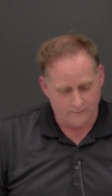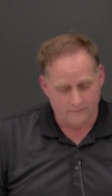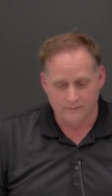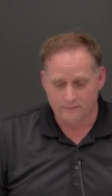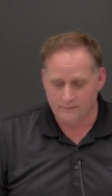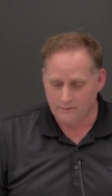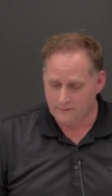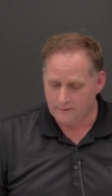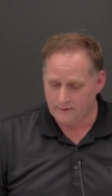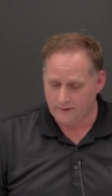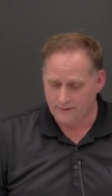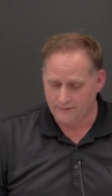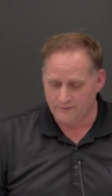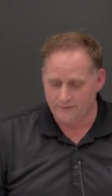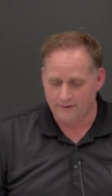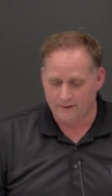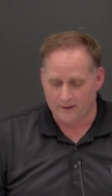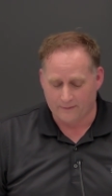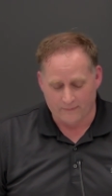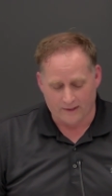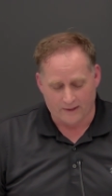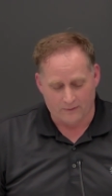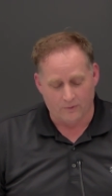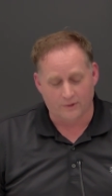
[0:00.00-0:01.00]
is something
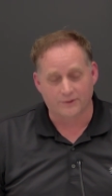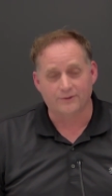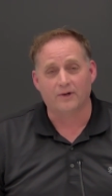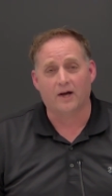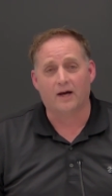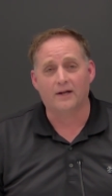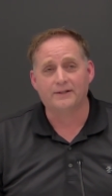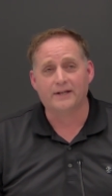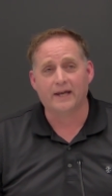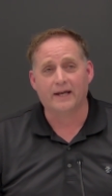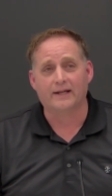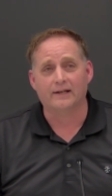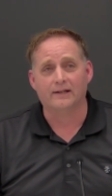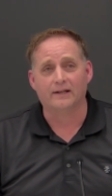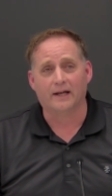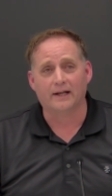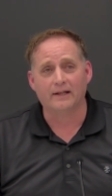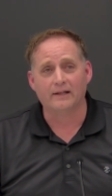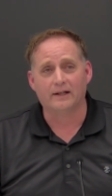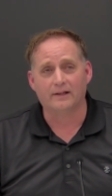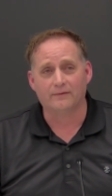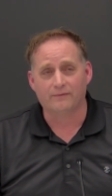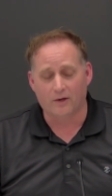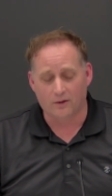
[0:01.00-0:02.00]
that was not taken
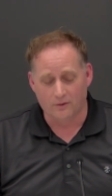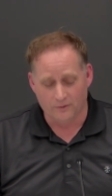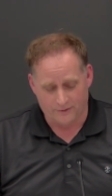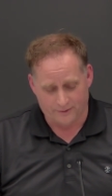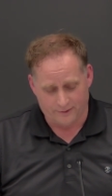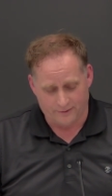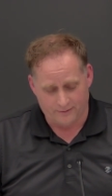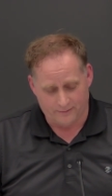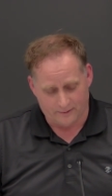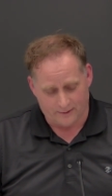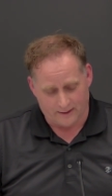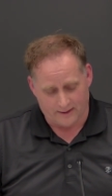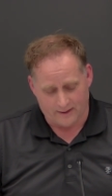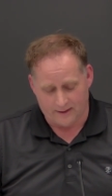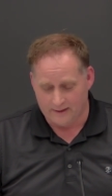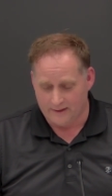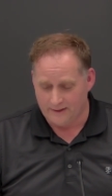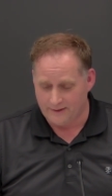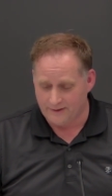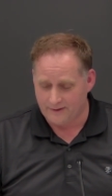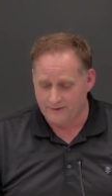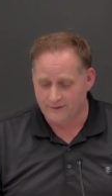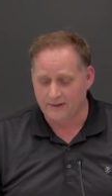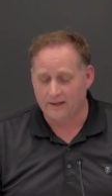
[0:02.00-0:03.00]
lightly, folks. This
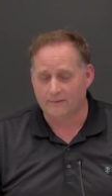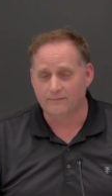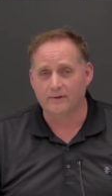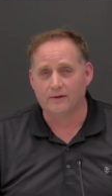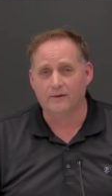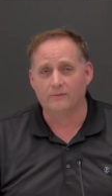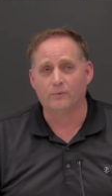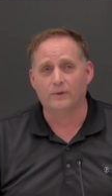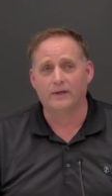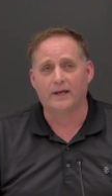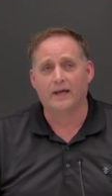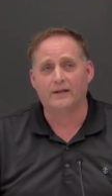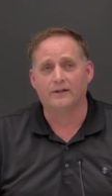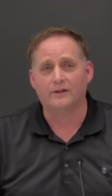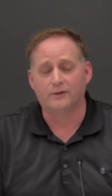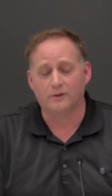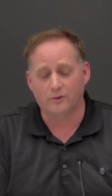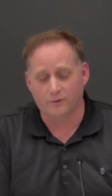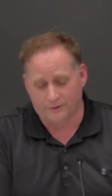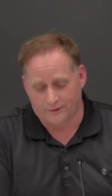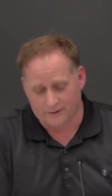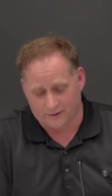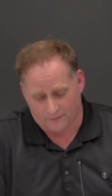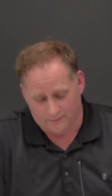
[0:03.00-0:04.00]
is something that we had to do
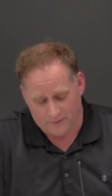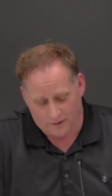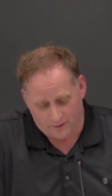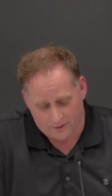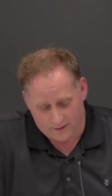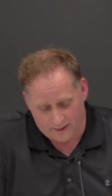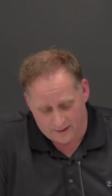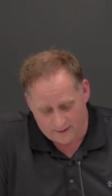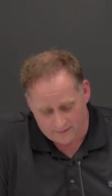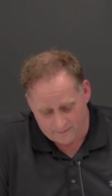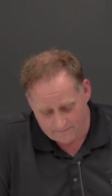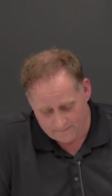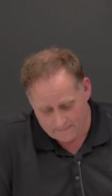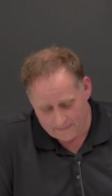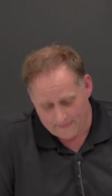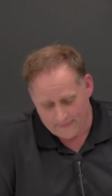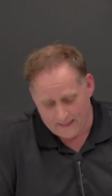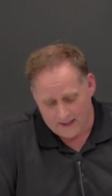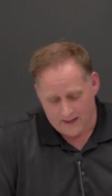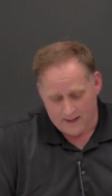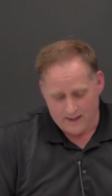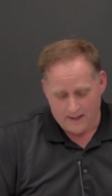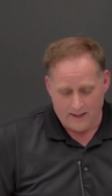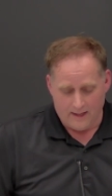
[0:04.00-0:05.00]
as a community.
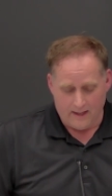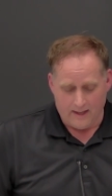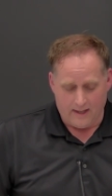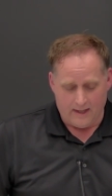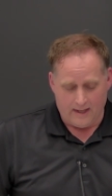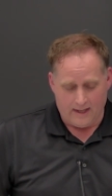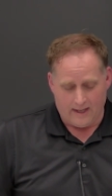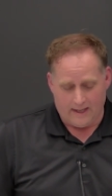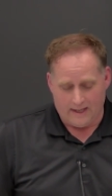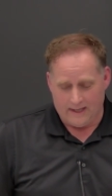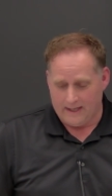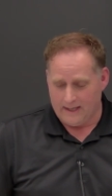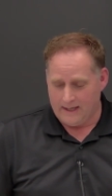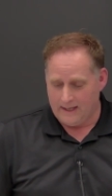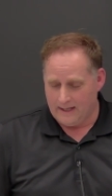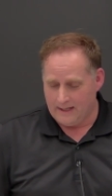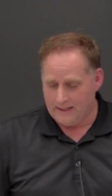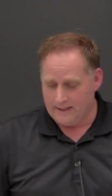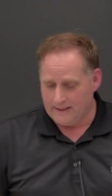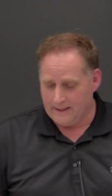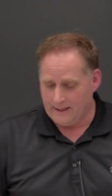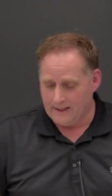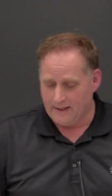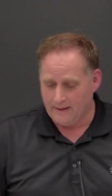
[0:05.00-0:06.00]

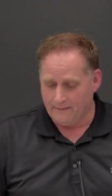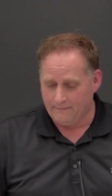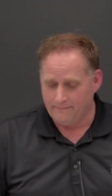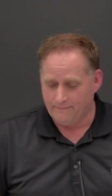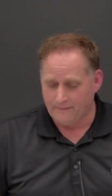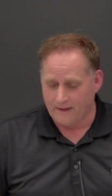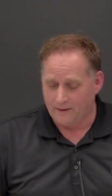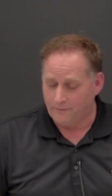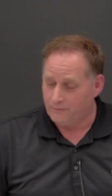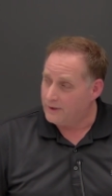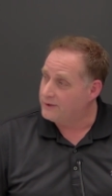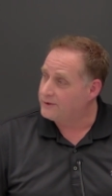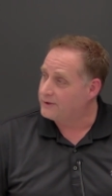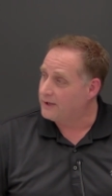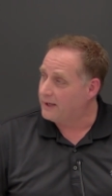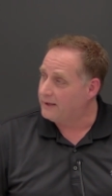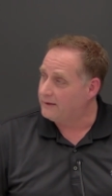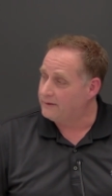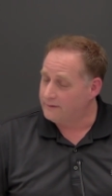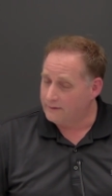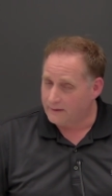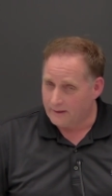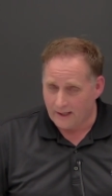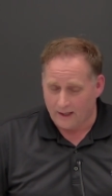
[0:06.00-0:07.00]
And I
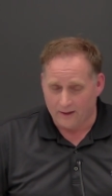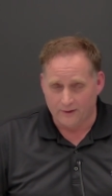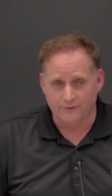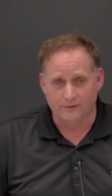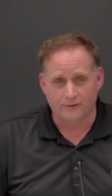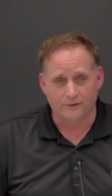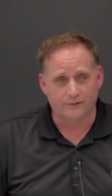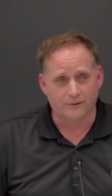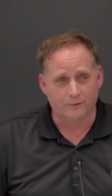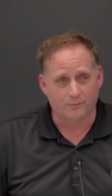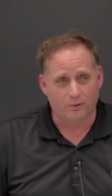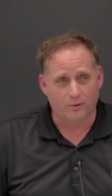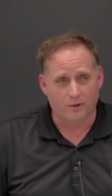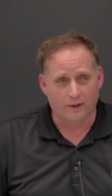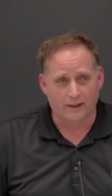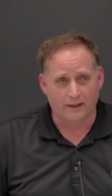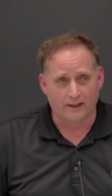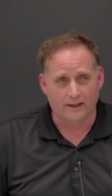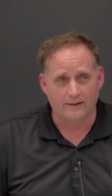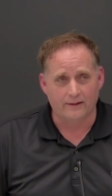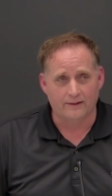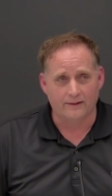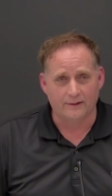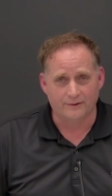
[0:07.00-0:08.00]
appreciate Council supporting
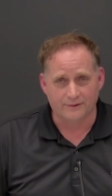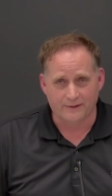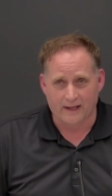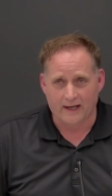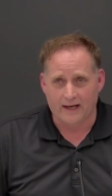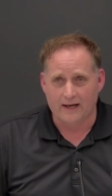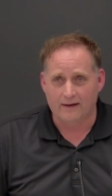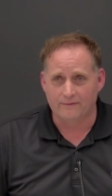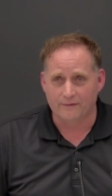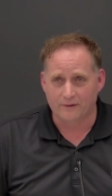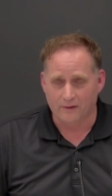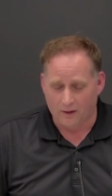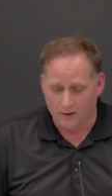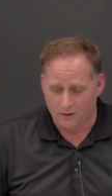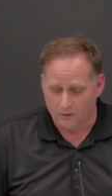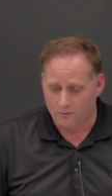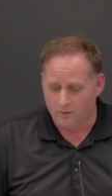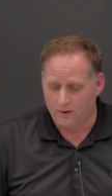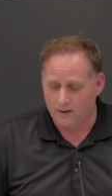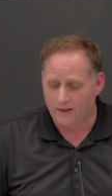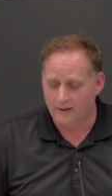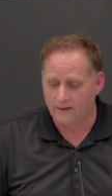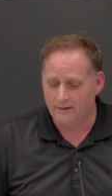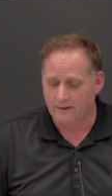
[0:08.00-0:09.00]
it and the staff and all the
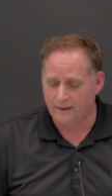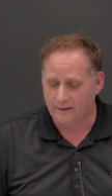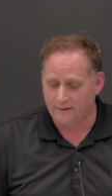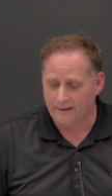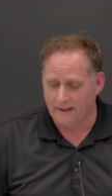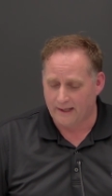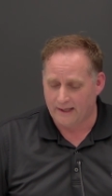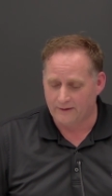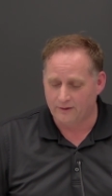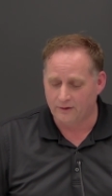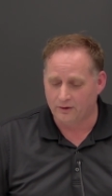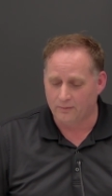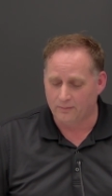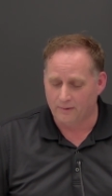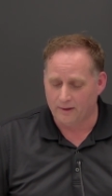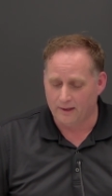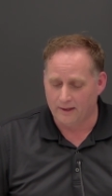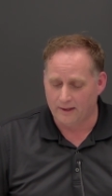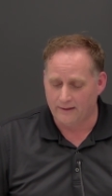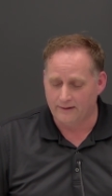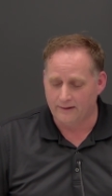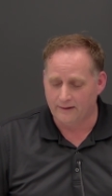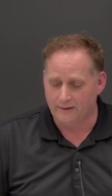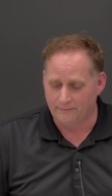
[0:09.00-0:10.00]
work that had to go
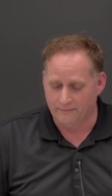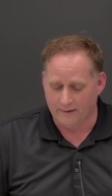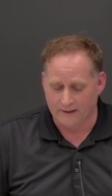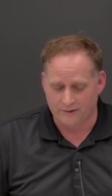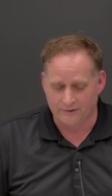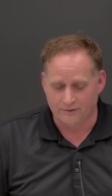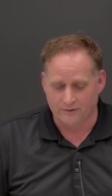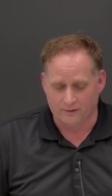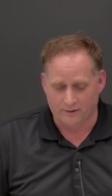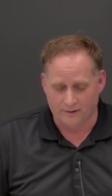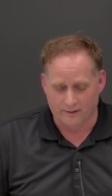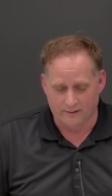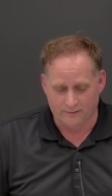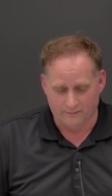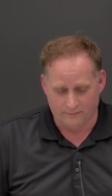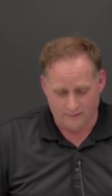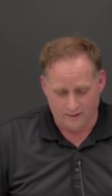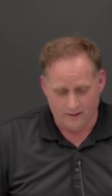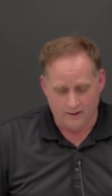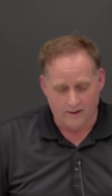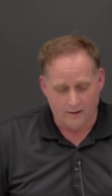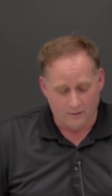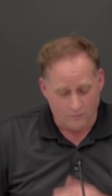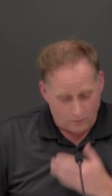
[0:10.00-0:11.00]
behind to make sure that
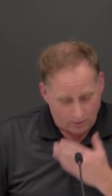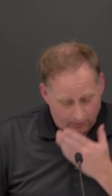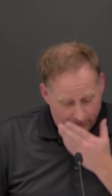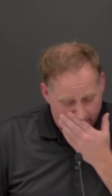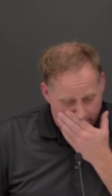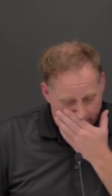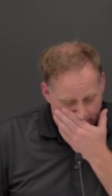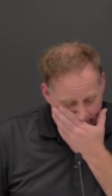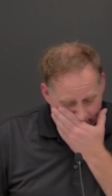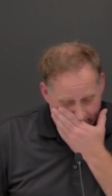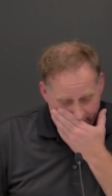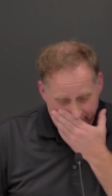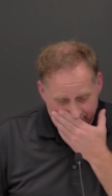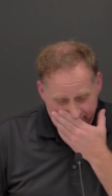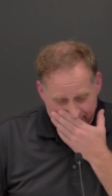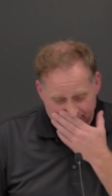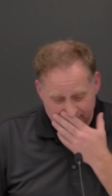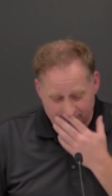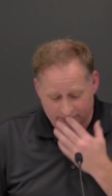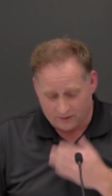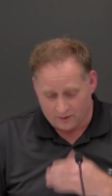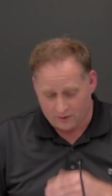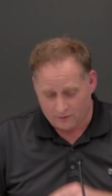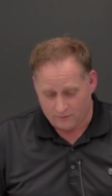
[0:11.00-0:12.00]
what we are doing is
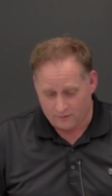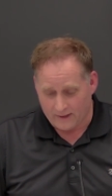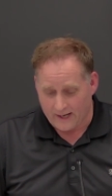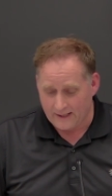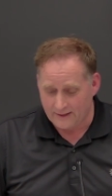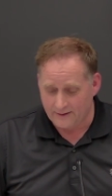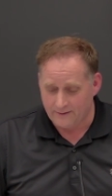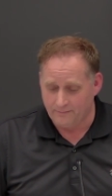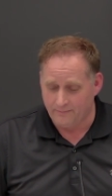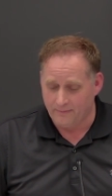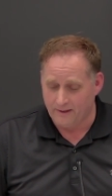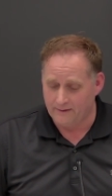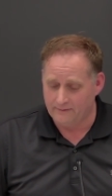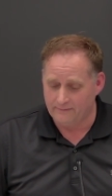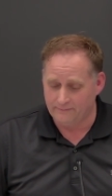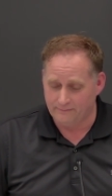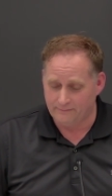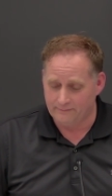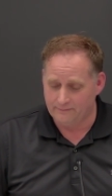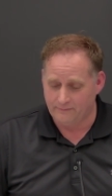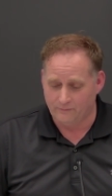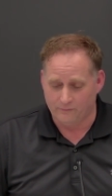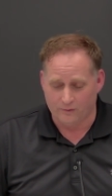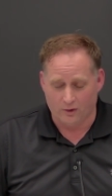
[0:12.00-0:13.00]
correct. But
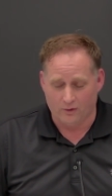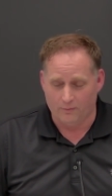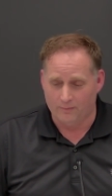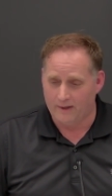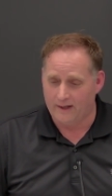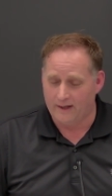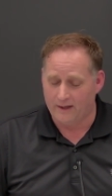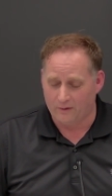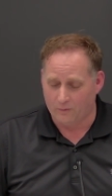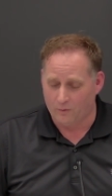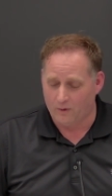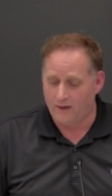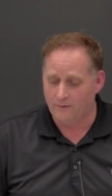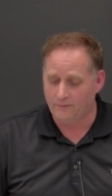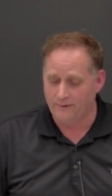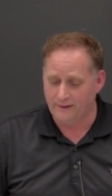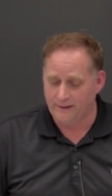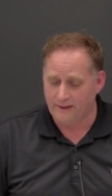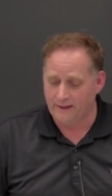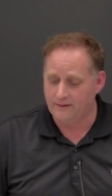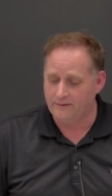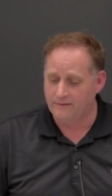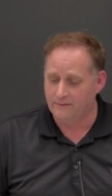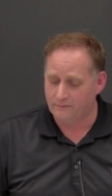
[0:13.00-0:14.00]
no matter what we
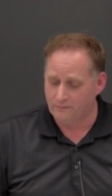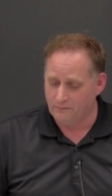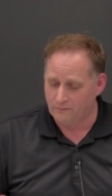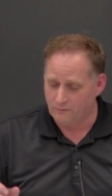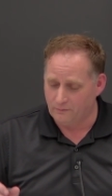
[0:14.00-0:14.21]
did, we're